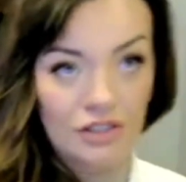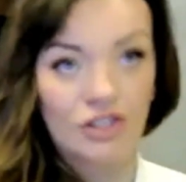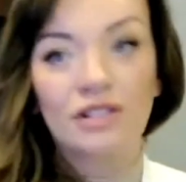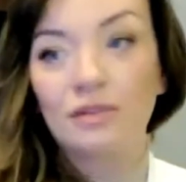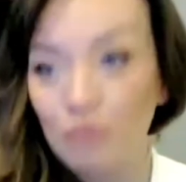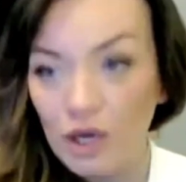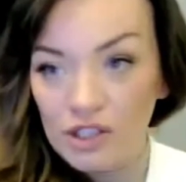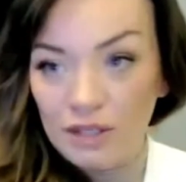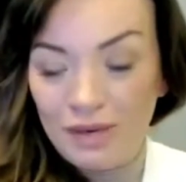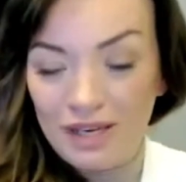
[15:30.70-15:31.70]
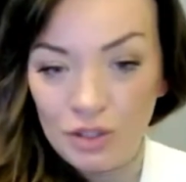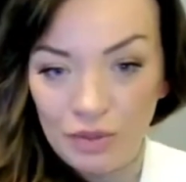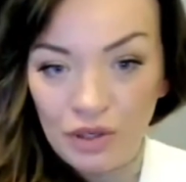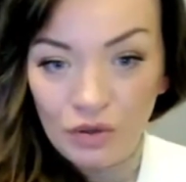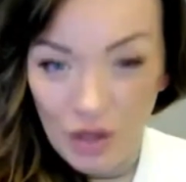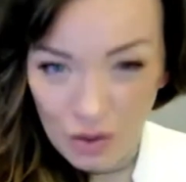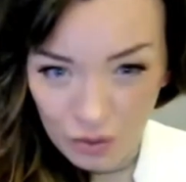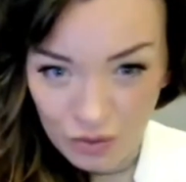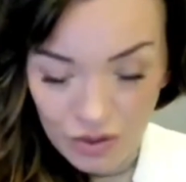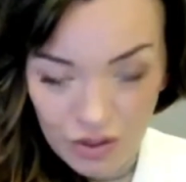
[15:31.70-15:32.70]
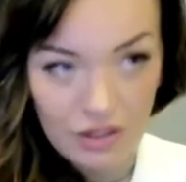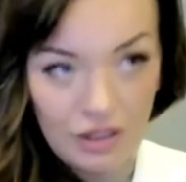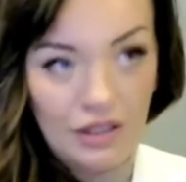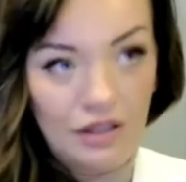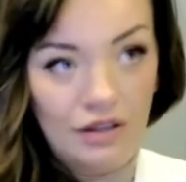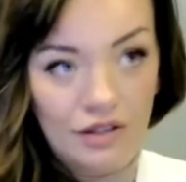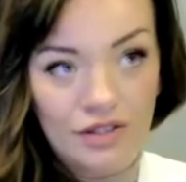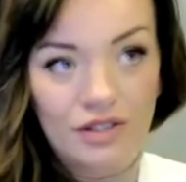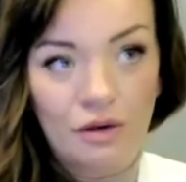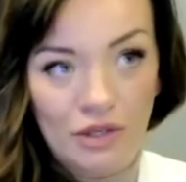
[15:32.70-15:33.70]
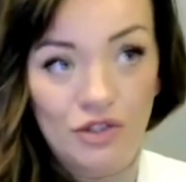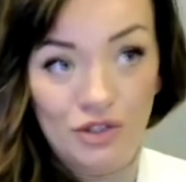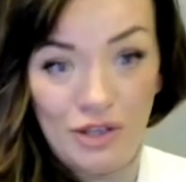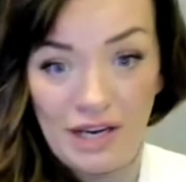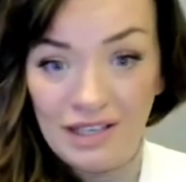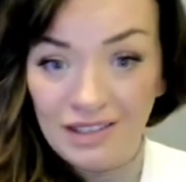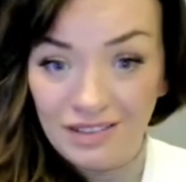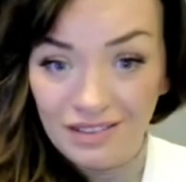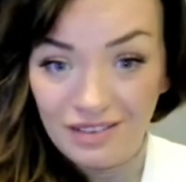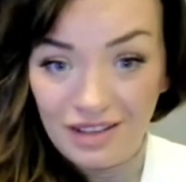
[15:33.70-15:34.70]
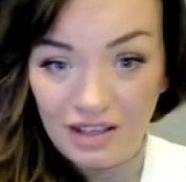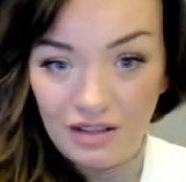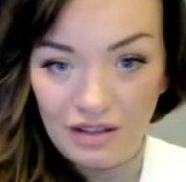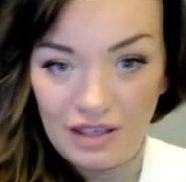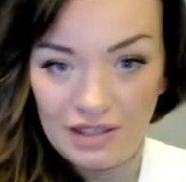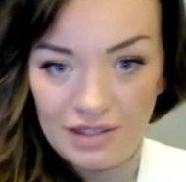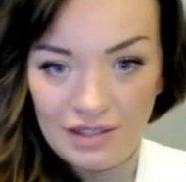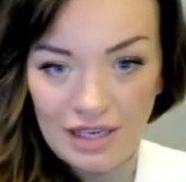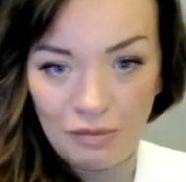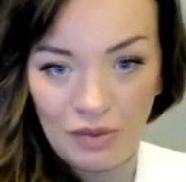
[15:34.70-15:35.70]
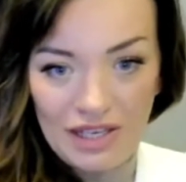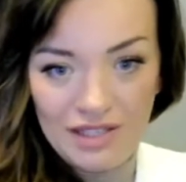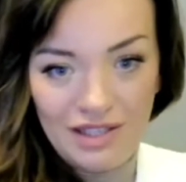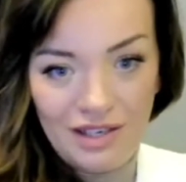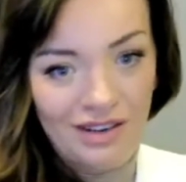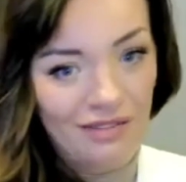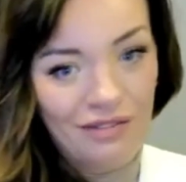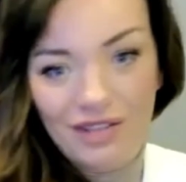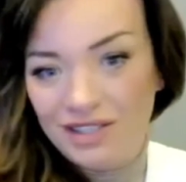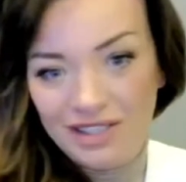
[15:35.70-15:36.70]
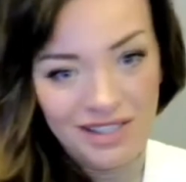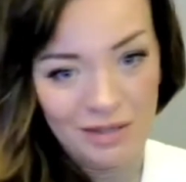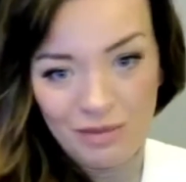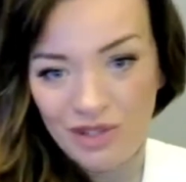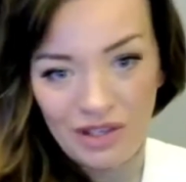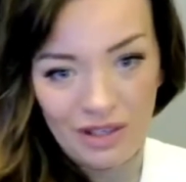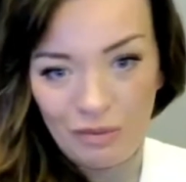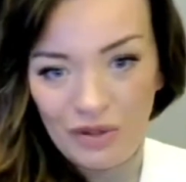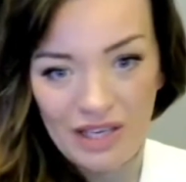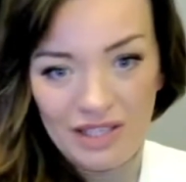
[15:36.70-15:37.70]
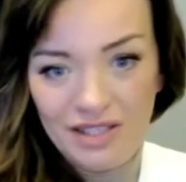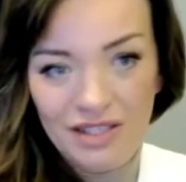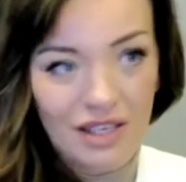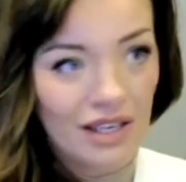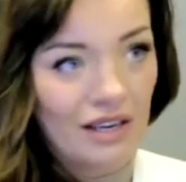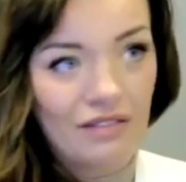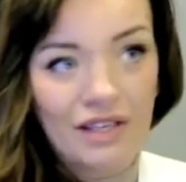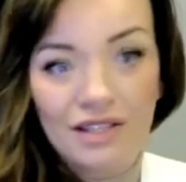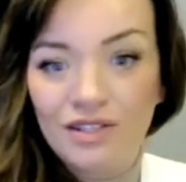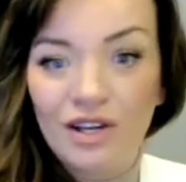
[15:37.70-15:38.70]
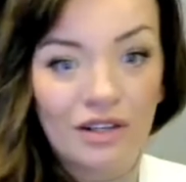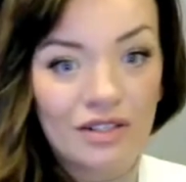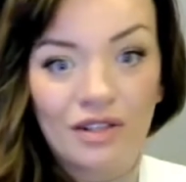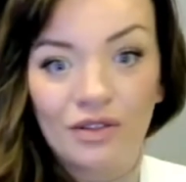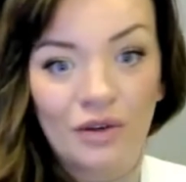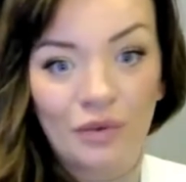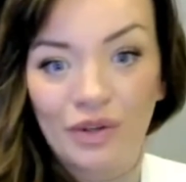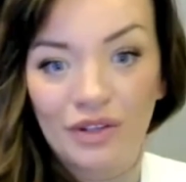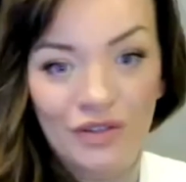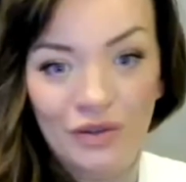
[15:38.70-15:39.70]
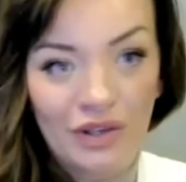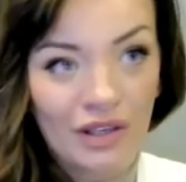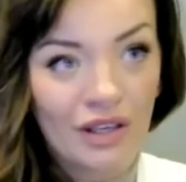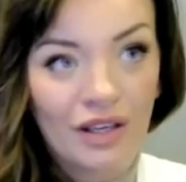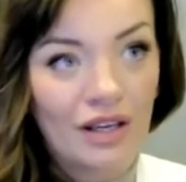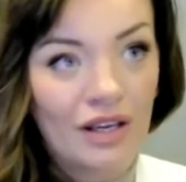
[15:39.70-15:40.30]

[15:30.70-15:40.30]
just in project management alone, there's so much training that needs to take place. And if the systems aren't in place, if the installers don't know what they're doing,